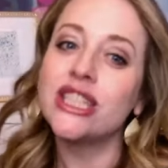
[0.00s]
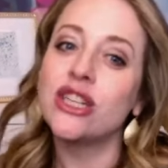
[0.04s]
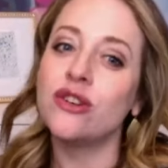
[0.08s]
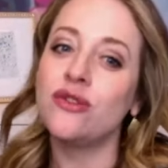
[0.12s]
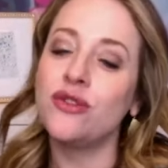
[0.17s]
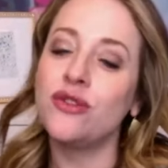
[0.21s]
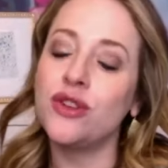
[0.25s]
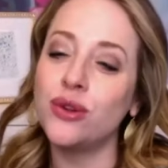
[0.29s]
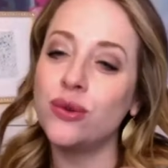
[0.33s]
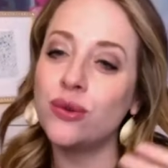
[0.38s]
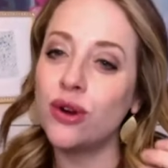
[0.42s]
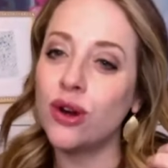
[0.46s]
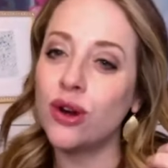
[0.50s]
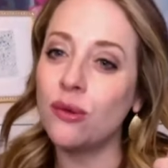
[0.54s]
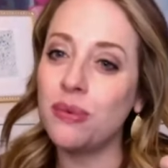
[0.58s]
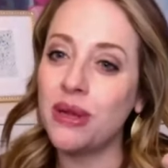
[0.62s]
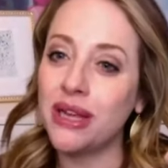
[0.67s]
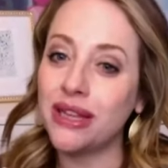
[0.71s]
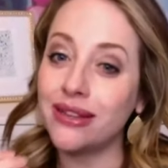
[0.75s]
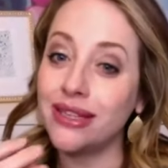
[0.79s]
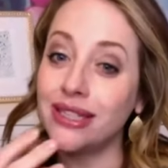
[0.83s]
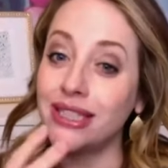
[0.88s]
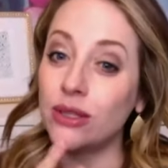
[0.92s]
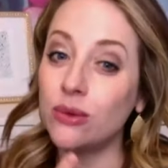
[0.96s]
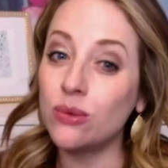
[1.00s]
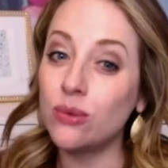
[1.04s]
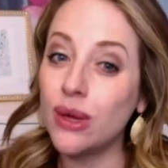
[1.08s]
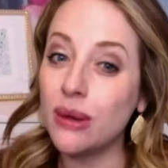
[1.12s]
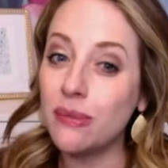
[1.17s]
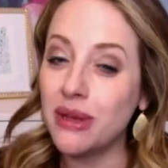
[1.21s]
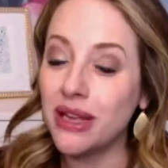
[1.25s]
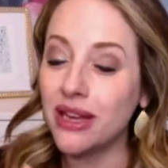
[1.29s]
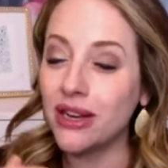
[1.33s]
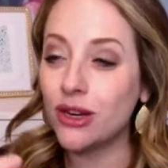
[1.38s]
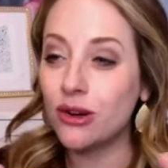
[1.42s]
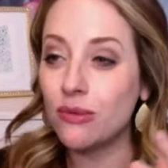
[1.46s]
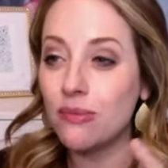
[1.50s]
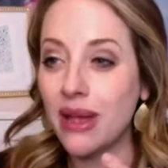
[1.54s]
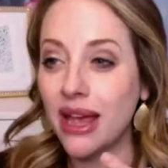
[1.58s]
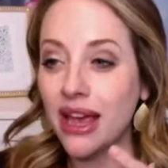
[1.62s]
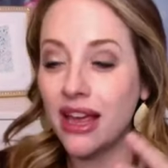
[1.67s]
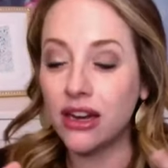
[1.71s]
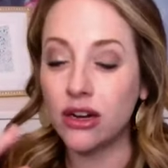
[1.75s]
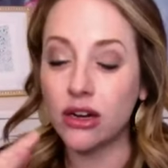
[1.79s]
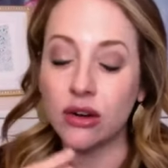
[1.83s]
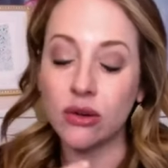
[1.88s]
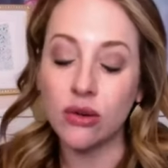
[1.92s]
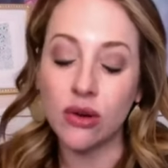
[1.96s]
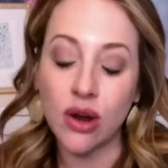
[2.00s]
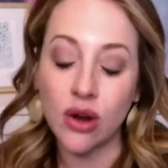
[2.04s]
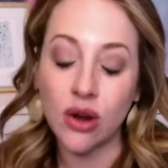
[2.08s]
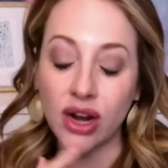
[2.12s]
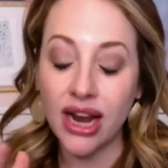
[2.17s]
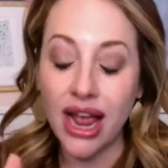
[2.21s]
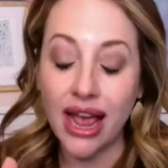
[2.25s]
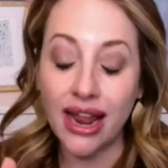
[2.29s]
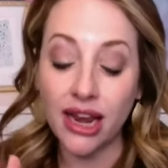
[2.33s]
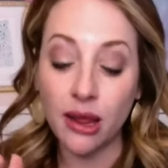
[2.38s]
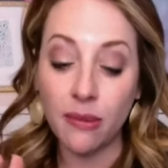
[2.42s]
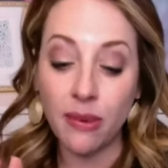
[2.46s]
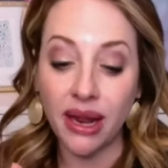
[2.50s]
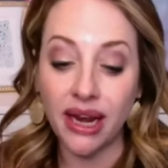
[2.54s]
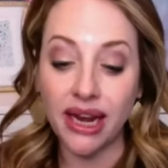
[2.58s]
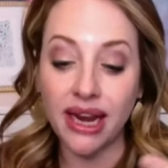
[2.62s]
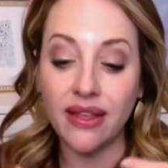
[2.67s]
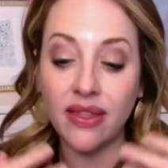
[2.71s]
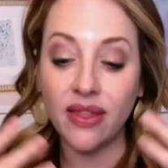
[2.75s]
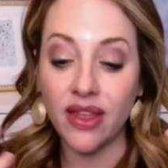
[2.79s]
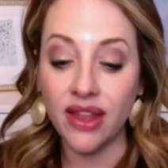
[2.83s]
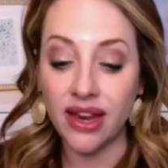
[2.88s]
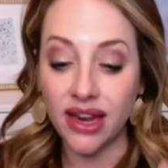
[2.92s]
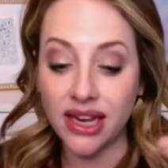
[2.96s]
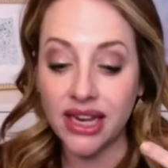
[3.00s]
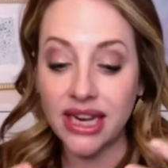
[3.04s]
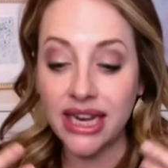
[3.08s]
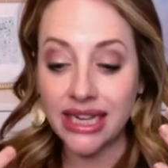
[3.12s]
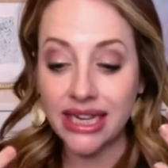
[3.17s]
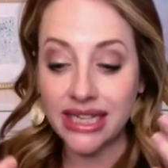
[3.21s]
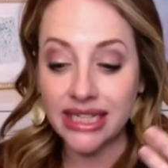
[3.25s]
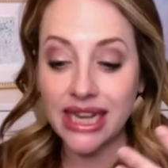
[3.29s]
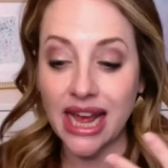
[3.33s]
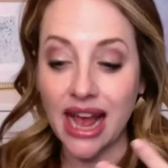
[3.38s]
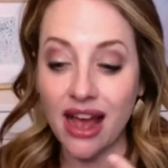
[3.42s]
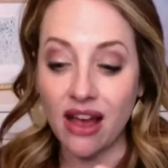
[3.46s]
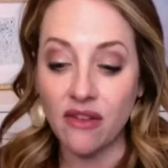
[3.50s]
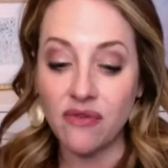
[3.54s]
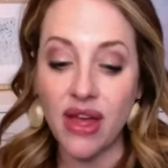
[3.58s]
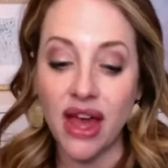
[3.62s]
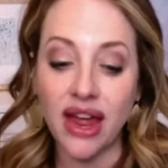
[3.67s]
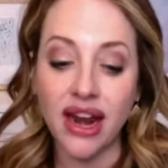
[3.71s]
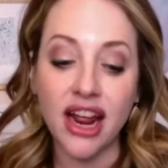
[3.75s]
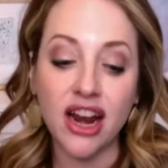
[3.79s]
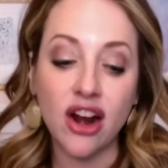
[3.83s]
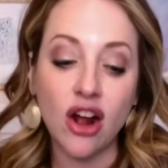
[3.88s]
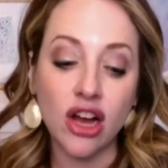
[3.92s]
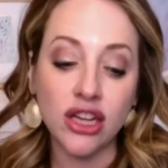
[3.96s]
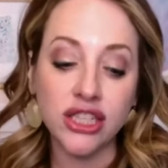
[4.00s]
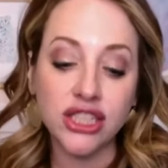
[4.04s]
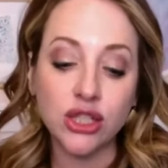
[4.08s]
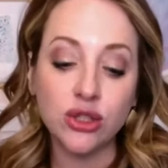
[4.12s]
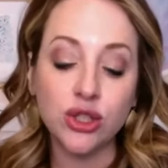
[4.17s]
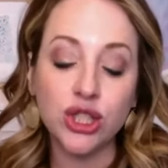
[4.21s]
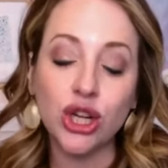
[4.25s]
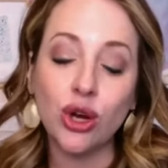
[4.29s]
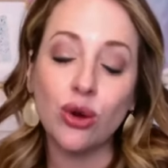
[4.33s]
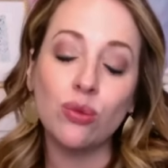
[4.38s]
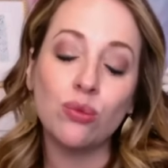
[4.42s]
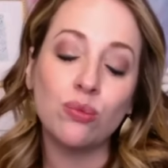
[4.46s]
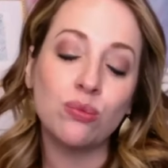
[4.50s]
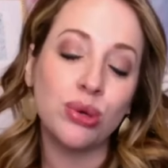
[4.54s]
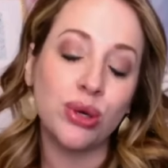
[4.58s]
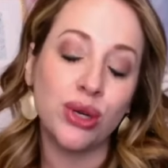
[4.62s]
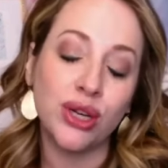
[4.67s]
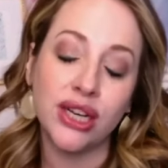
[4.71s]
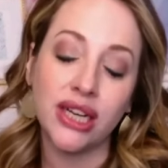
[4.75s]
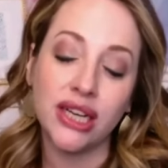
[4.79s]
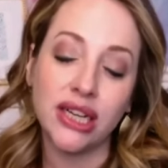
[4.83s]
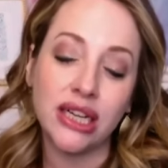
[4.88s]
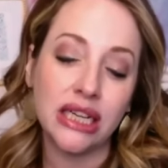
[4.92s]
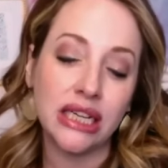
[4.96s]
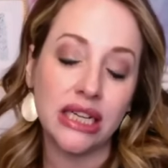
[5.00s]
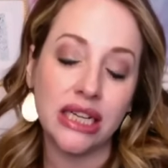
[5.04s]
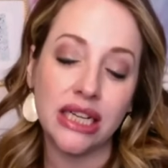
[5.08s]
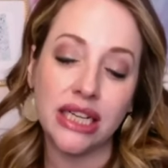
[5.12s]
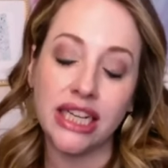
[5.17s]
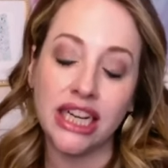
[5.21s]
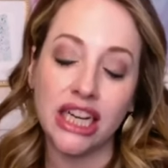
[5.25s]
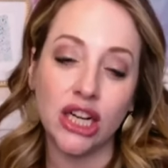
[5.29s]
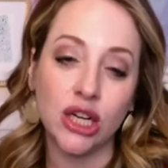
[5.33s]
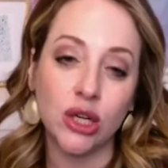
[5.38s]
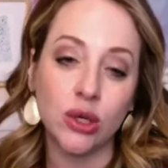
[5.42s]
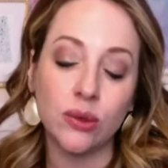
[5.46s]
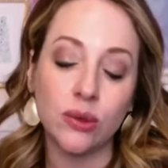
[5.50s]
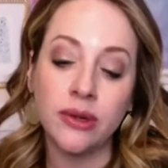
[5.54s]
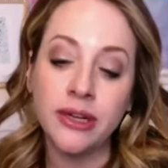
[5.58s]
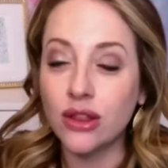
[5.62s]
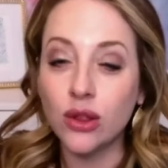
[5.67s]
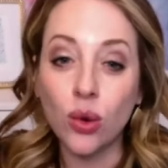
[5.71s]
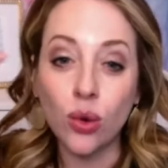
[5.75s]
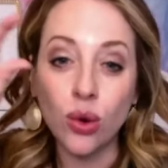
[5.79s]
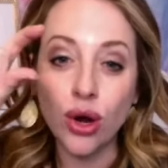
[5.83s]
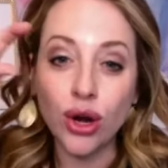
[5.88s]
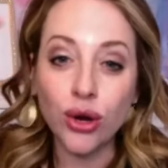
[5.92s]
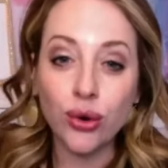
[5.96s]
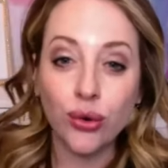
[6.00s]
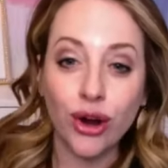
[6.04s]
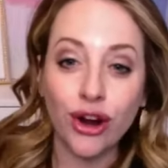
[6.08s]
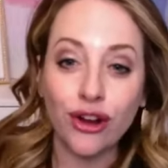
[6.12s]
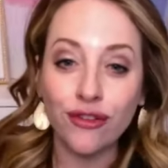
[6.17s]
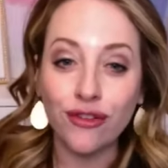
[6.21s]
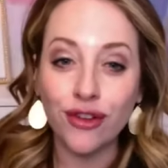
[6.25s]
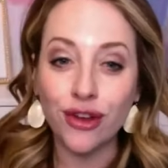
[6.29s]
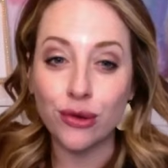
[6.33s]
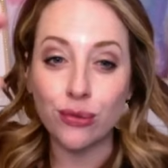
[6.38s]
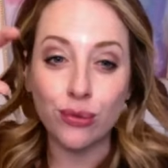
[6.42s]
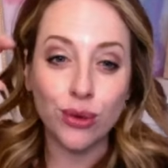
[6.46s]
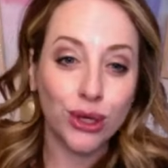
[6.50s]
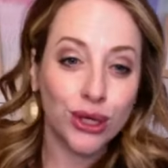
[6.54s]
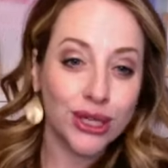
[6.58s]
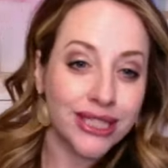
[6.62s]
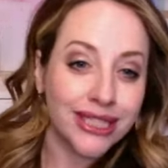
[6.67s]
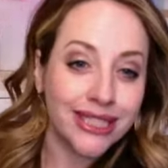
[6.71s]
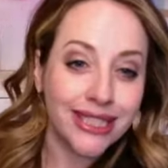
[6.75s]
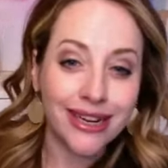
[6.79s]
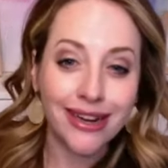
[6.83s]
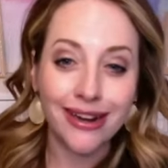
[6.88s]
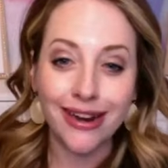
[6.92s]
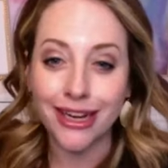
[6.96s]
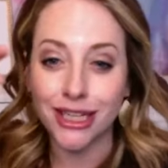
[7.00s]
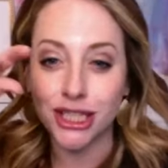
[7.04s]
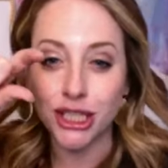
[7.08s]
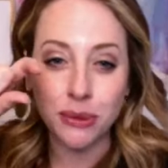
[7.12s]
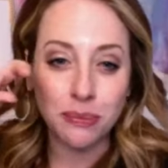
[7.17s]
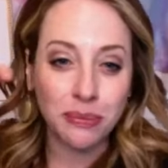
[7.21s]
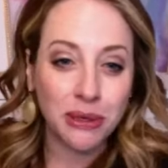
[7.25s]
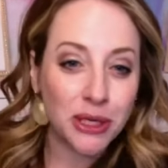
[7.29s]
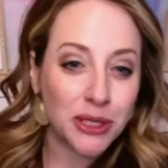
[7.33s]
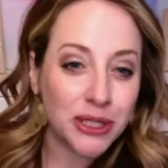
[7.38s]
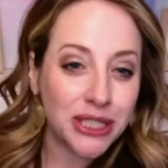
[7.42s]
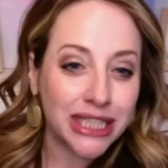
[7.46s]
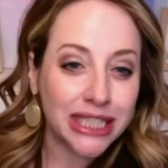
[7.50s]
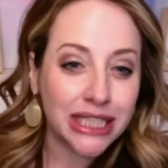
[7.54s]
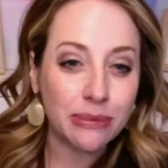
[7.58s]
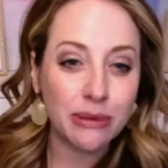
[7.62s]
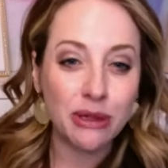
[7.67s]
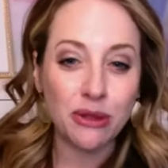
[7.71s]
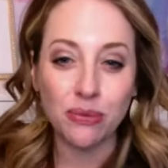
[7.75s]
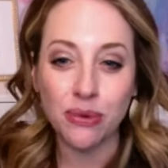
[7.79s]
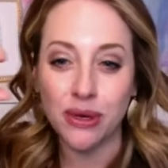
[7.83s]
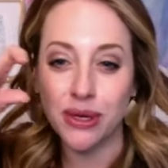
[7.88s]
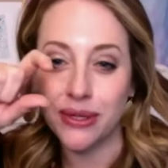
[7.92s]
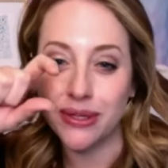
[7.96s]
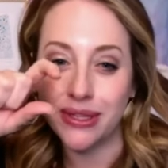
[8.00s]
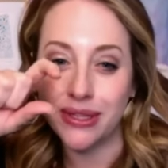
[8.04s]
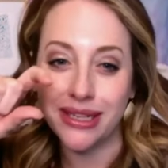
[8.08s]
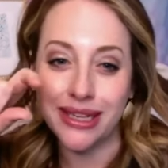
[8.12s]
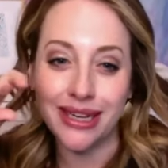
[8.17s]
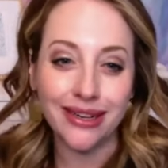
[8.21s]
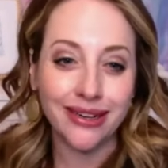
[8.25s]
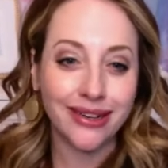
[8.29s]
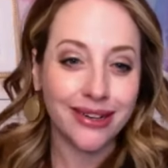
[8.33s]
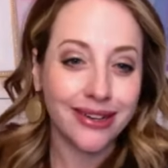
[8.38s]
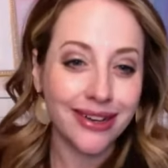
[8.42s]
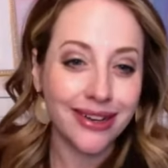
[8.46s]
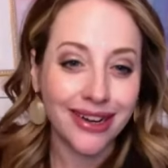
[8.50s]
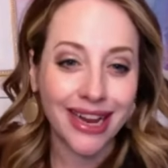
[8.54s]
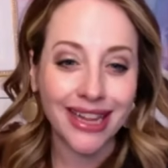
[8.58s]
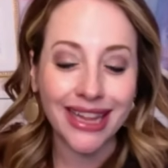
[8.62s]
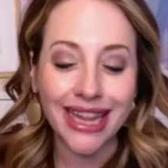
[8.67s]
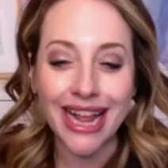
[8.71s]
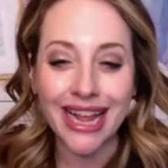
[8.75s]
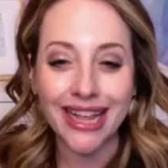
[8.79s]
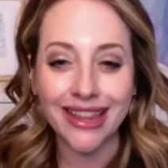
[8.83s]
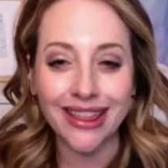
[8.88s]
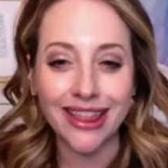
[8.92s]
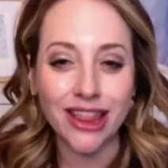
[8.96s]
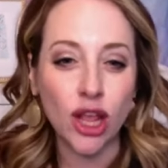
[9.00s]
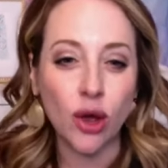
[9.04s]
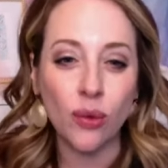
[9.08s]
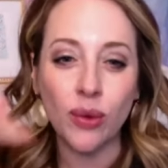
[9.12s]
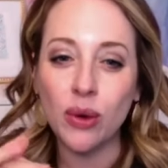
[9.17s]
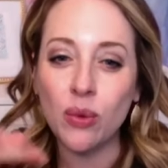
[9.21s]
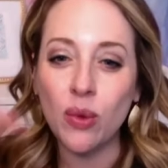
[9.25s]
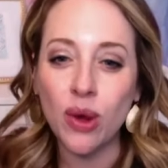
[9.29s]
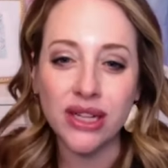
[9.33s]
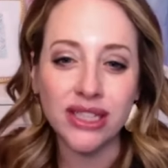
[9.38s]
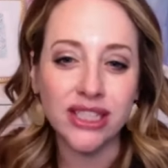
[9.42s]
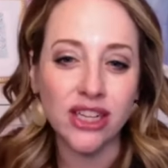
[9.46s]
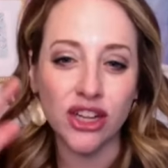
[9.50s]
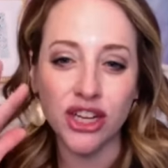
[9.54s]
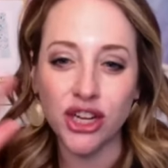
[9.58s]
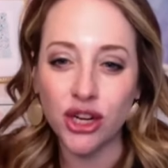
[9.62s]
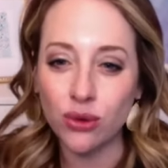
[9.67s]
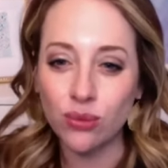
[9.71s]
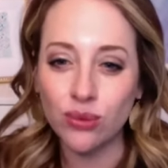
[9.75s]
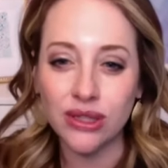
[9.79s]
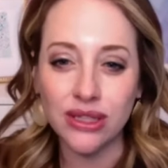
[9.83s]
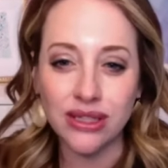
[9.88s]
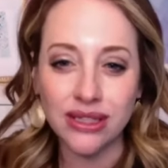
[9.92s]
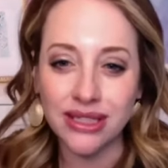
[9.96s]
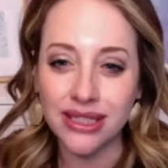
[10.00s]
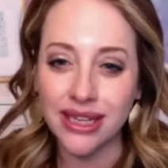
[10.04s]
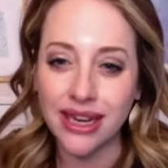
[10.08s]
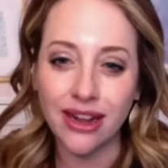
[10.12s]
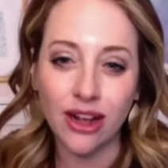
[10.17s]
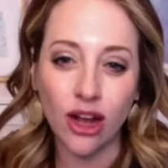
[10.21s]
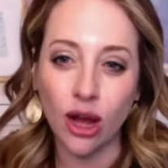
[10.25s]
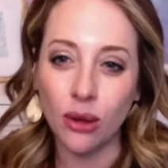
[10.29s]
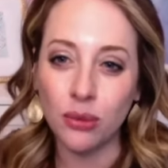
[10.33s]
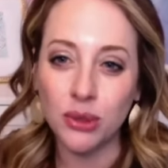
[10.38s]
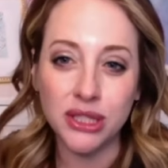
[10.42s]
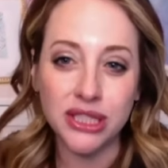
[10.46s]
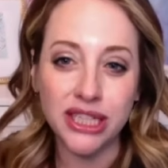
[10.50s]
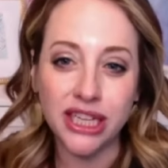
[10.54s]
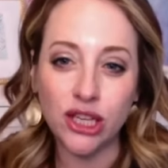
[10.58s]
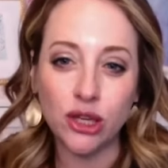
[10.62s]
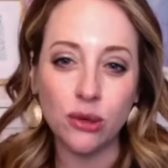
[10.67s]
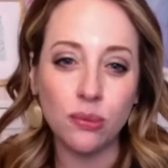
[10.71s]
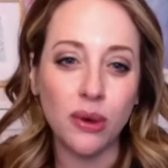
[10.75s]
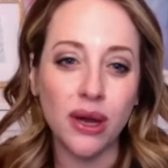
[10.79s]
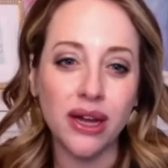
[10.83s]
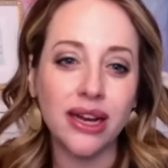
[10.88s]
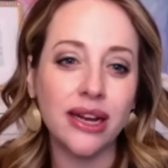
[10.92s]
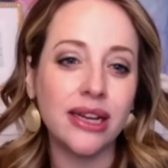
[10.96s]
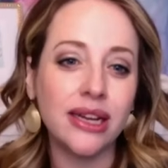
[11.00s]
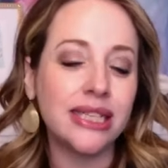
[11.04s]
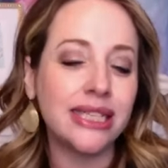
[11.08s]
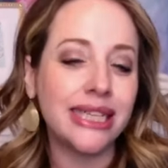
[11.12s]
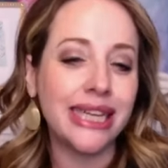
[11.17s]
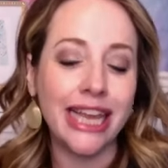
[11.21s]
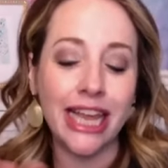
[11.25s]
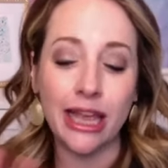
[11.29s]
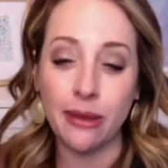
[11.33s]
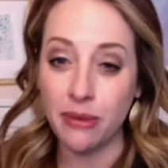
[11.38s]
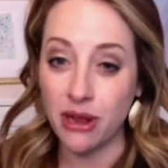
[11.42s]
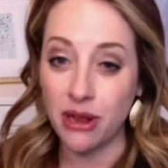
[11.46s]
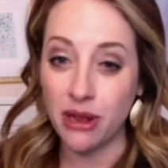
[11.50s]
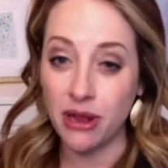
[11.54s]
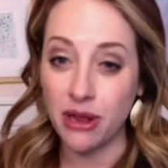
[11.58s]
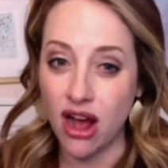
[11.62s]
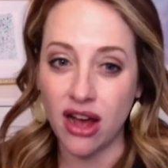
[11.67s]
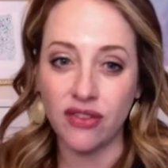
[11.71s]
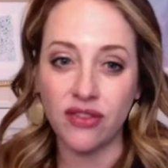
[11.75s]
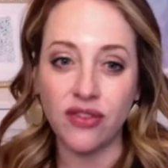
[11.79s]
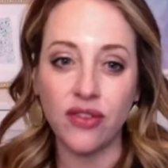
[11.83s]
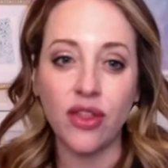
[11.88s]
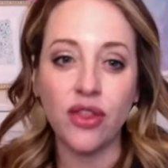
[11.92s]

So if you are appealing to women or men or, or anybody, then it needs to have that. And also don't put, you know, Laura Griffin, real estate agent, Pearson Smith Realty, did it, like no one wants all your real estate gobbledygook on it. Keep it off.